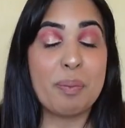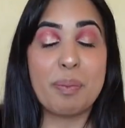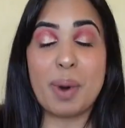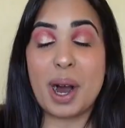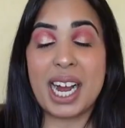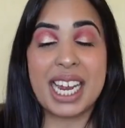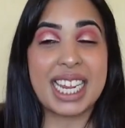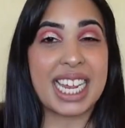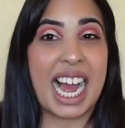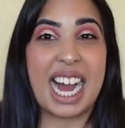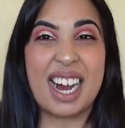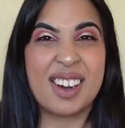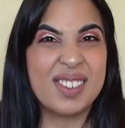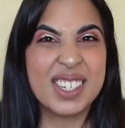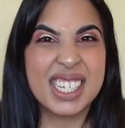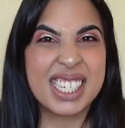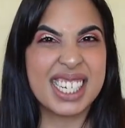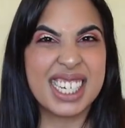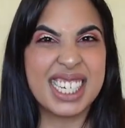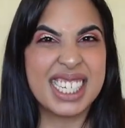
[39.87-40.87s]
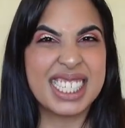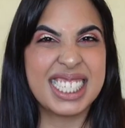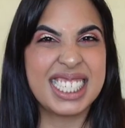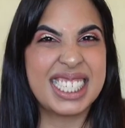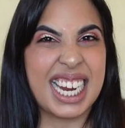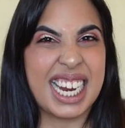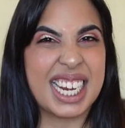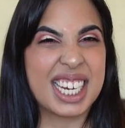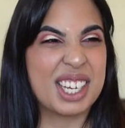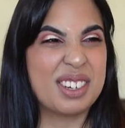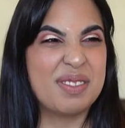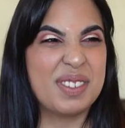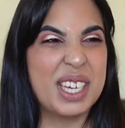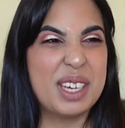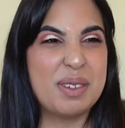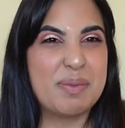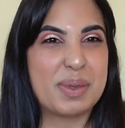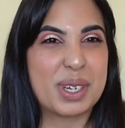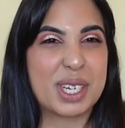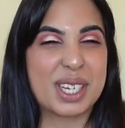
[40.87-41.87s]
but I haven't touched any of
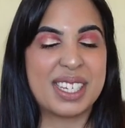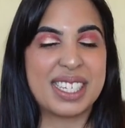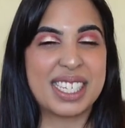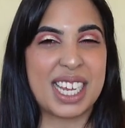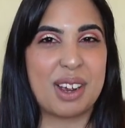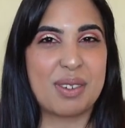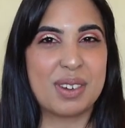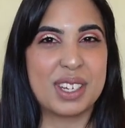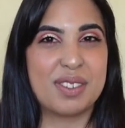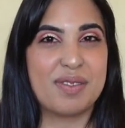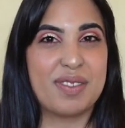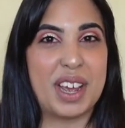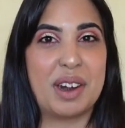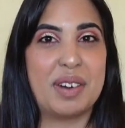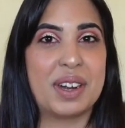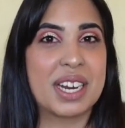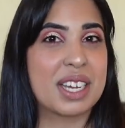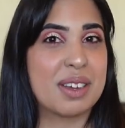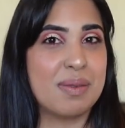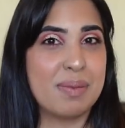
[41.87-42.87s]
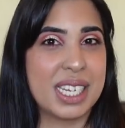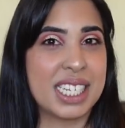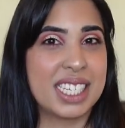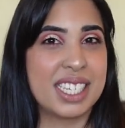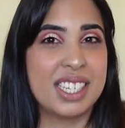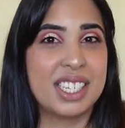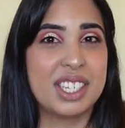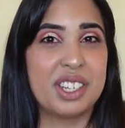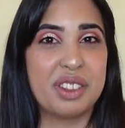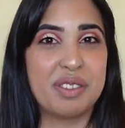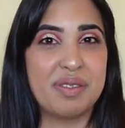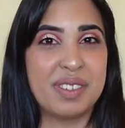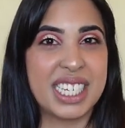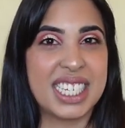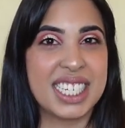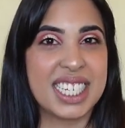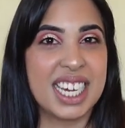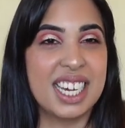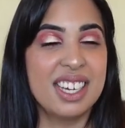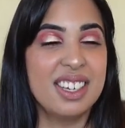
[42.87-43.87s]
it because I was very committed to the
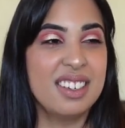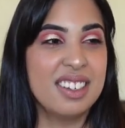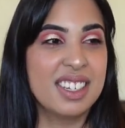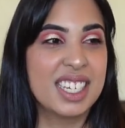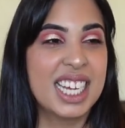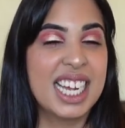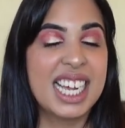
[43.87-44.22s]
video.